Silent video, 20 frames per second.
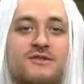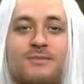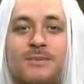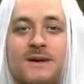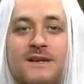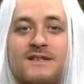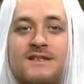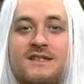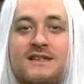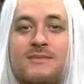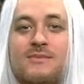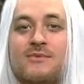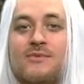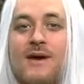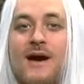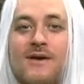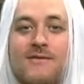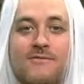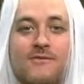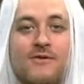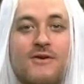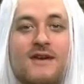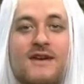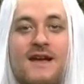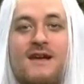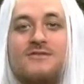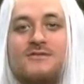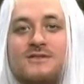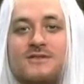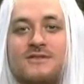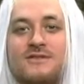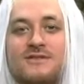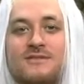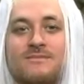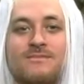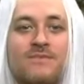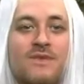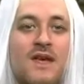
placing them around for encounters.